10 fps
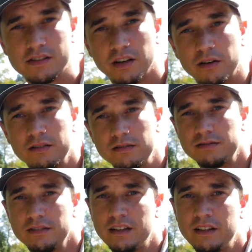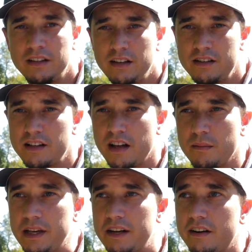So there's a lot
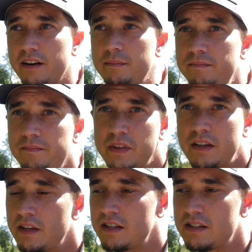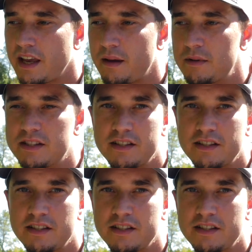of meat on them salmon